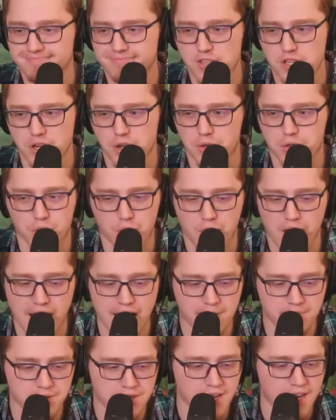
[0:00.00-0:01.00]
So the
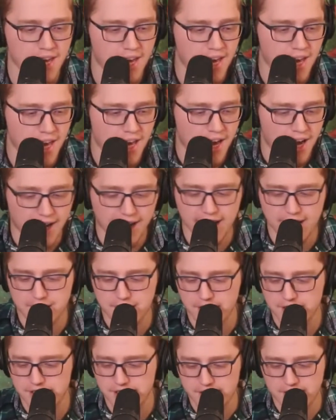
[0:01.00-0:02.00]
Rams, I guess
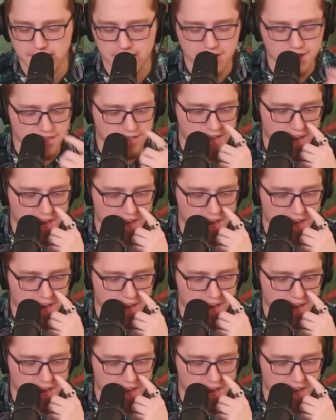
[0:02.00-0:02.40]
this is